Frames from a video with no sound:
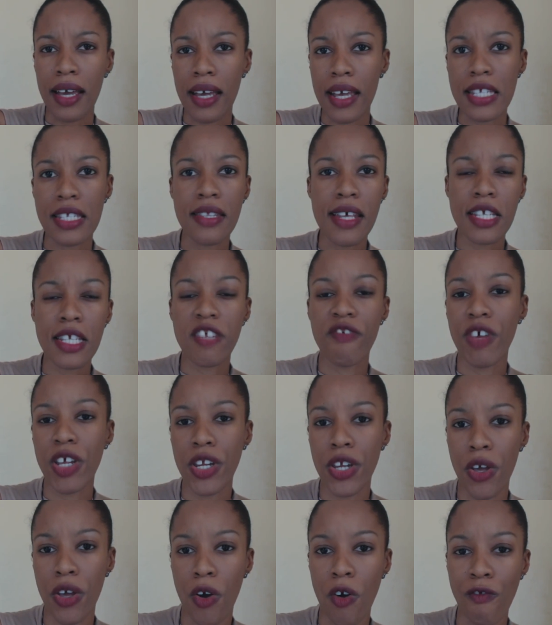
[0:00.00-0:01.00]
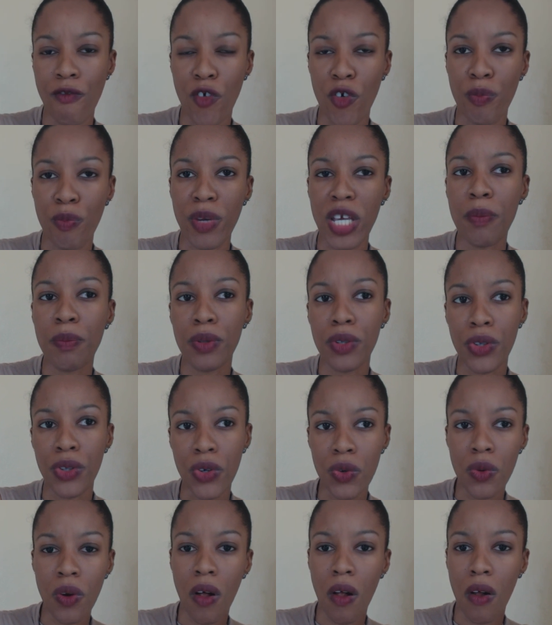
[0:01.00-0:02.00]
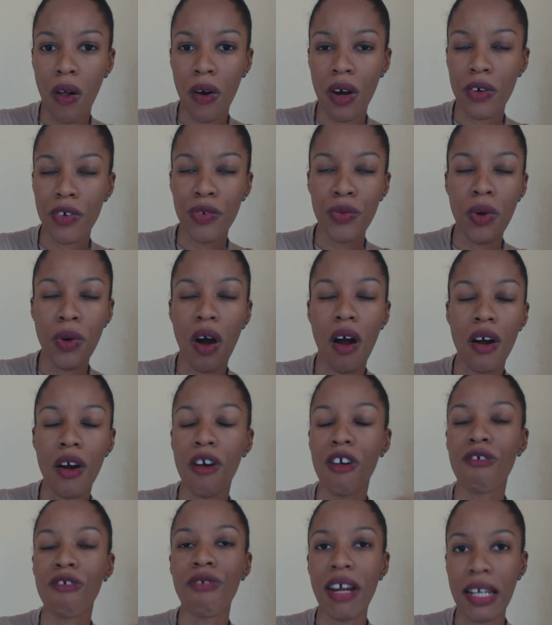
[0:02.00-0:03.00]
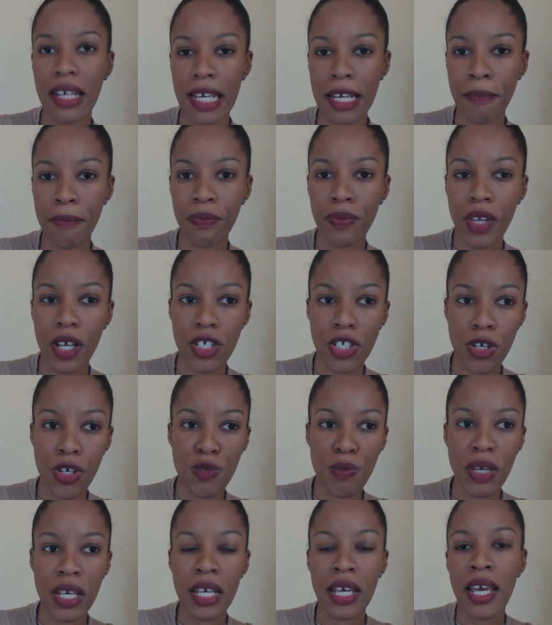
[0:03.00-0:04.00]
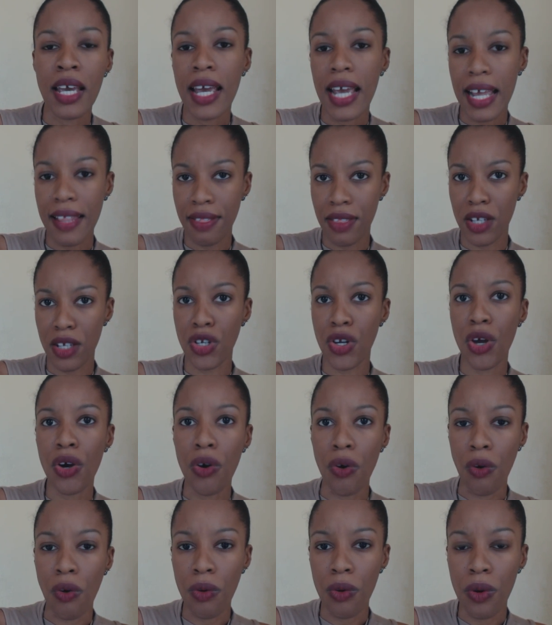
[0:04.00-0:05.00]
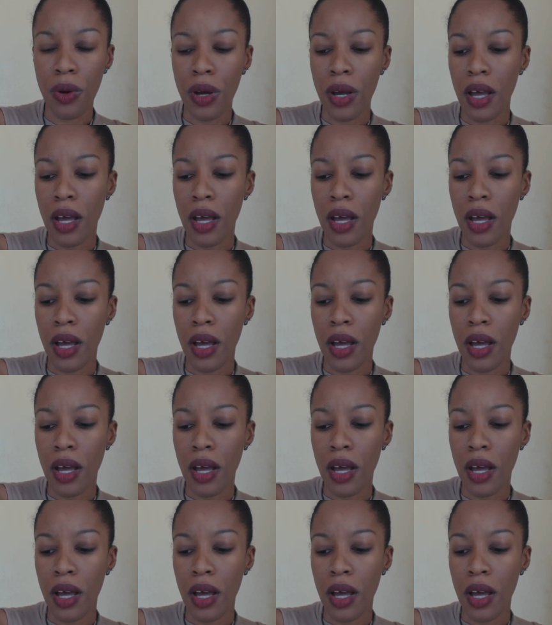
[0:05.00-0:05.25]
is this video for people who are already, in the know?